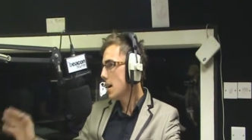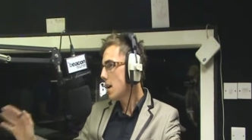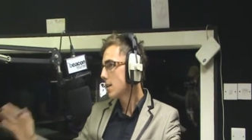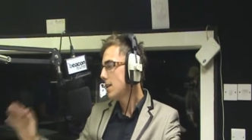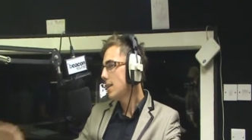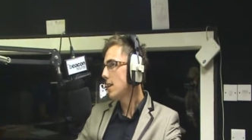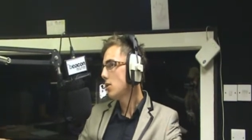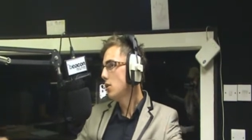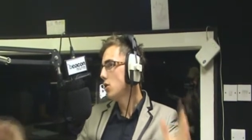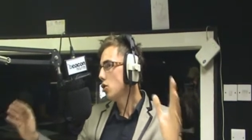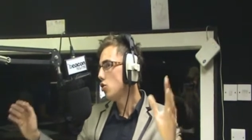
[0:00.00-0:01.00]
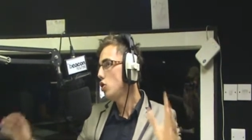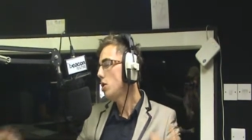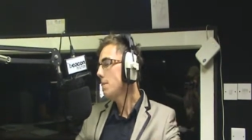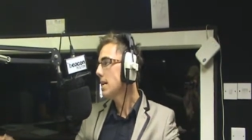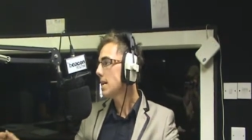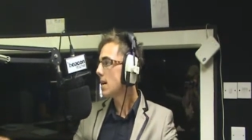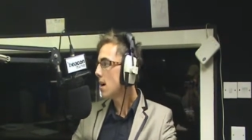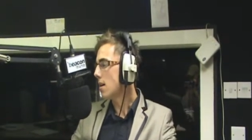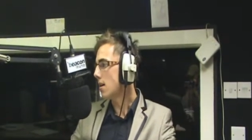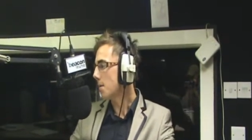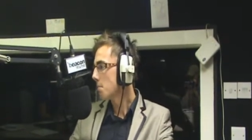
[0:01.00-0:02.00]
and our contestant Jimmy
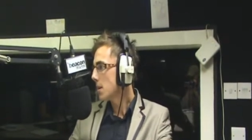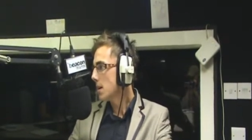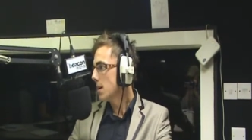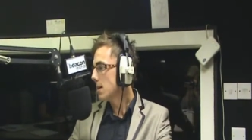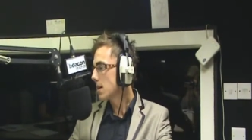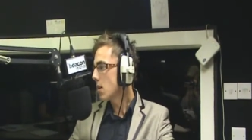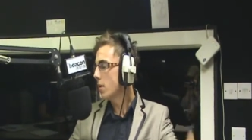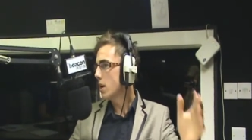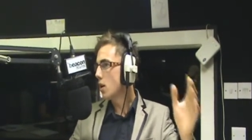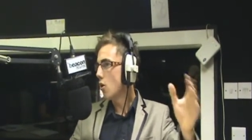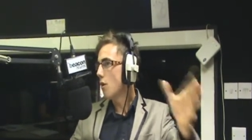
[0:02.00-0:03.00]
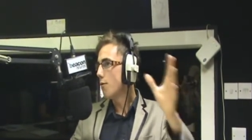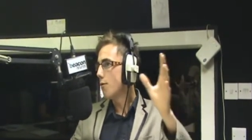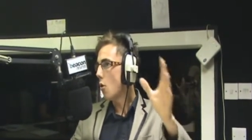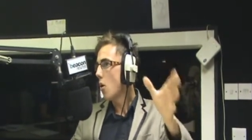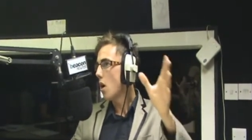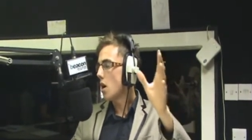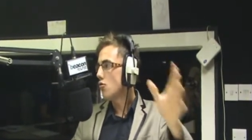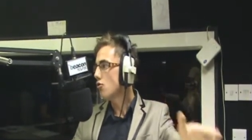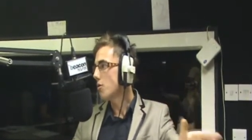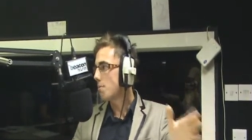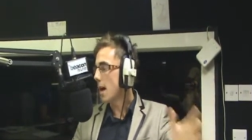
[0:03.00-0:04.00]
Carr is currently on
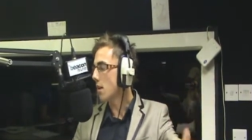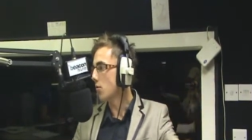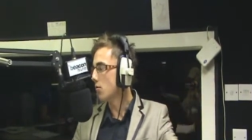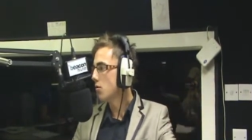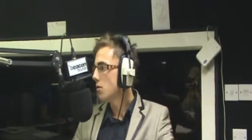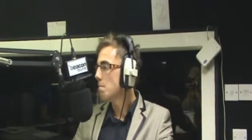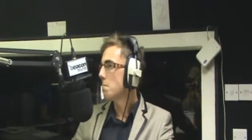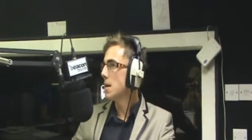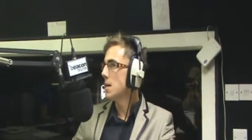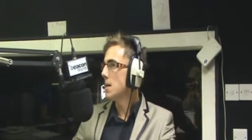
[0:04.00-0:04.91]
£400.